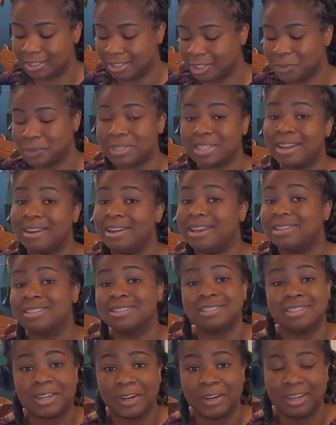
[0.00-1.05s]
was
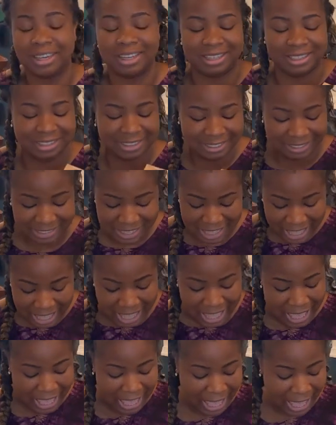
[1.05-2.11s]
unnecessary.
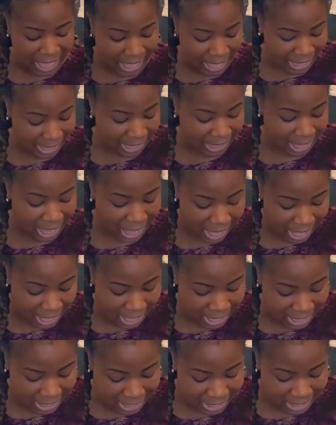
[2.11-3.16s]
And
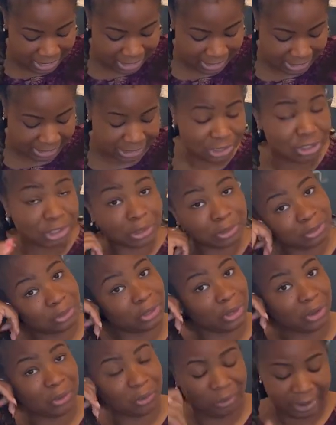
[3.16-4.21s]
I don't
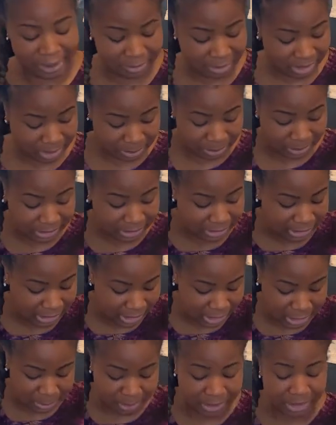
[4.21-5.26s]
know where I'm gonna put
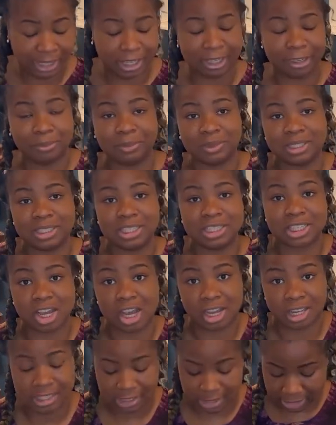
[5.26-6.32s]
this, but it was
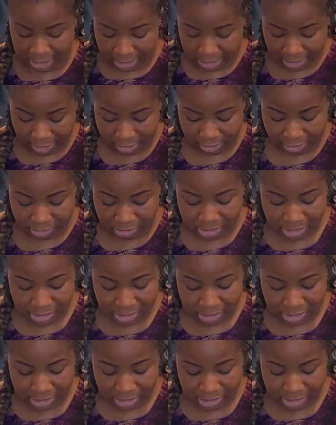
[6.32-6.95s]
on sale.